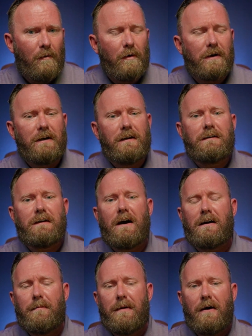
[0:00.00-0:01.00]
We're going to
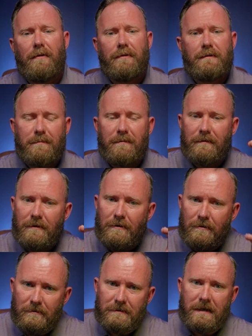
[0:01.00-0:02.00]
talk about some of the
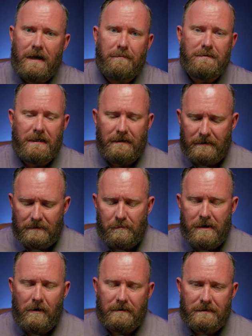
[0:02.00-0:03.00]
news they updated this
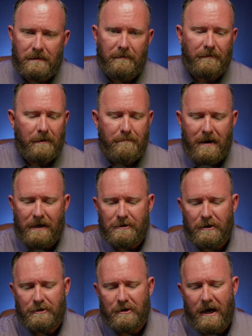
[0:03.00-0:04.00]
week on some of their
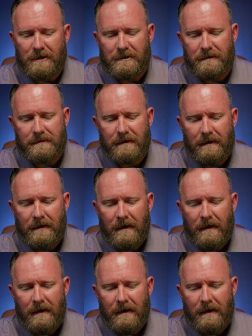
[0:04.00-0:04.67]
major attractions